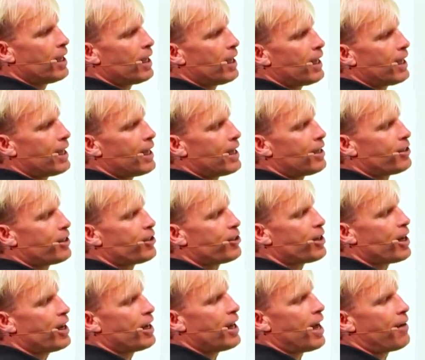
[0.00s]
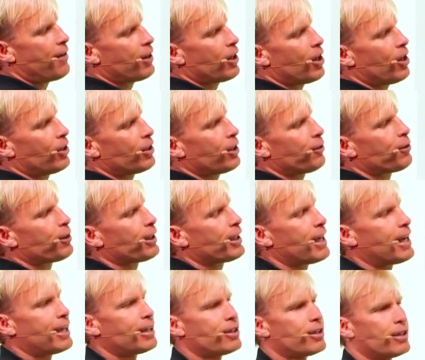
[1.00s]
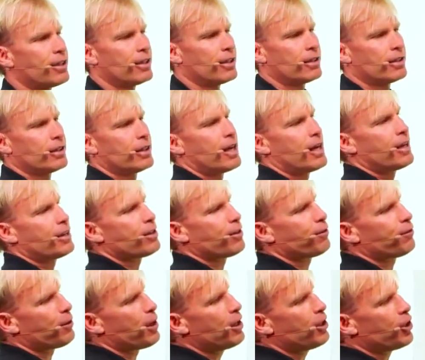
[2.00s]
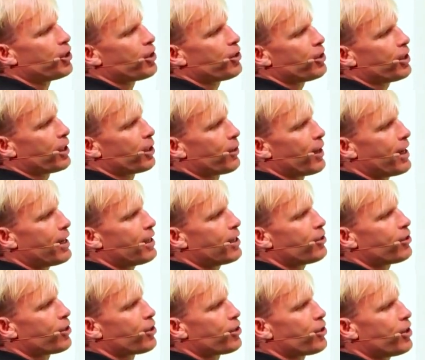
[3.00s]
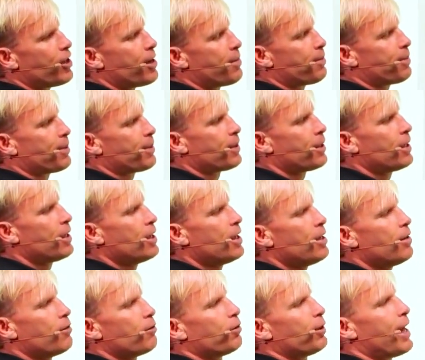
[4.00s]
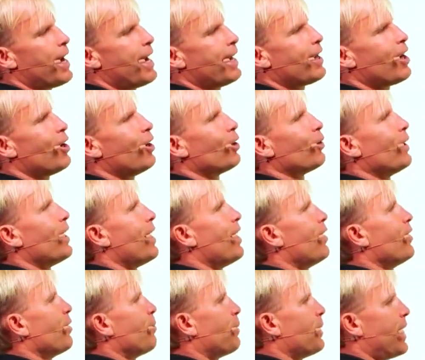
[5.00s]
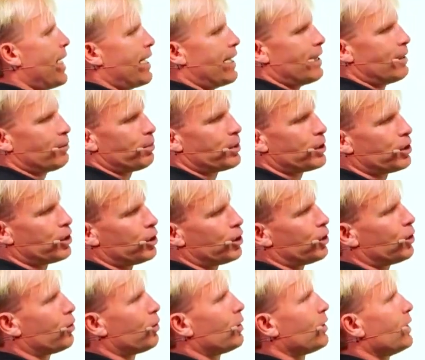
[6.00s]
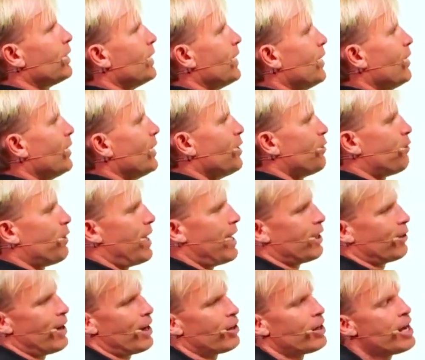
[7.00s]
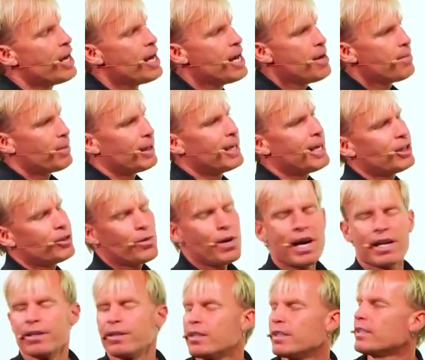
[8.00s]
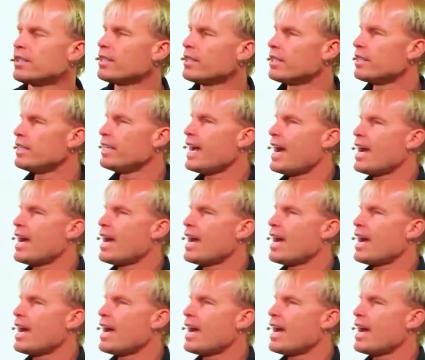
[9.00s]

is they started having all different kinds of functions here, right? Here's your ship flying all around the planet. You know, he's flying around. But guess what? The